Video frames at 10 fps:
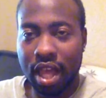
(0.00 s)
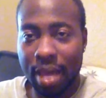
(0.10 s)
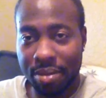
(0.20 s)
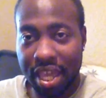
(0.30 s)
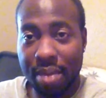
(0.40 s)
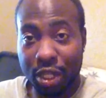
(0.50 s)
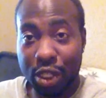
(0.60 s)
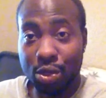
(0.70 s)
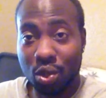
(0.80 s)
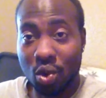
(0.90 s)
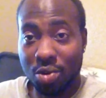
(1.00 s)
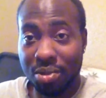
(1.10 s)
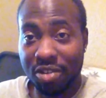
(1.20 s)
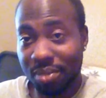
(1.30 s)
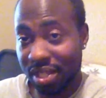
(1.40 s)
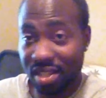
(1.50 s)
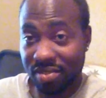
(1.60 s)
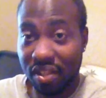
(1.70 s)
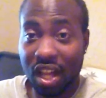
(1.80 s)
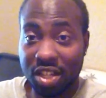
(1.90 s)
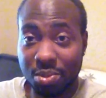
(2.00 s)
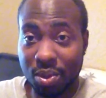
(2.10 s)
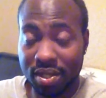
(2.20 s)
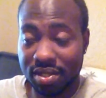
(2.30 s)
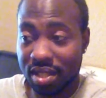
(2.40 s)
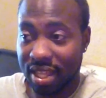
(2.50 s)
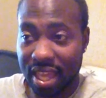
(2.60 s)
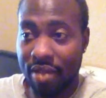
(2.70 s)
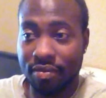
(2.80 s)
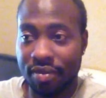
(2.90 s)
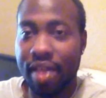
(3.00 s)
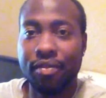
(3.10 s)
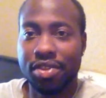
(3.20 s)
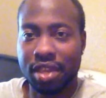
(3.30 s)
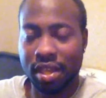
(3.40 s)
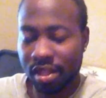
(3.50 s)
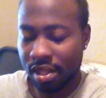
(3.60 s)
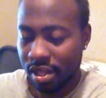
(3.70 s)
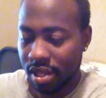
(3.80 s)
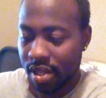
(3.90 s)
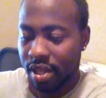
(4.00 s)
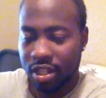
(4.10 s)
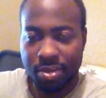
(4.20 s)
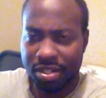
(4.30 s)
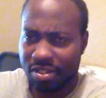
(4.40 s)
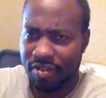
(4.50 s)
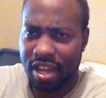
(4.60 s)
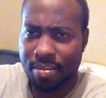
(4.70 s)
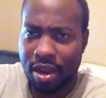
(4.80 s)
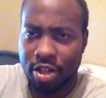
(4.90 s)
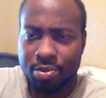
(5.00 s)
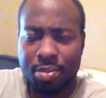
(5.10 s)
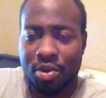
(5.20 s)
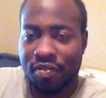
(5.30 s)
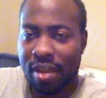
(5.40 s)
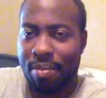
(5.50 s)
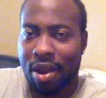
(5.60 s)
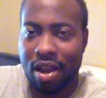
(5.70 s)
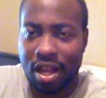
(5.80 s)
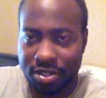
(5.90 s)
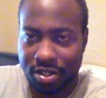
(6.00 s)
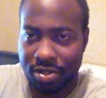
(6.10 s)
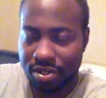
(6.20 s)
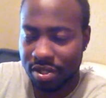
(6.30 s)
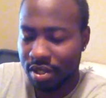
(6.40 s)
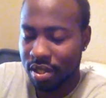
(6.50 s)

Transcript: I became a huge horror buff because of Lost Boys, of everything. Especially vampires, but more vampire hunters.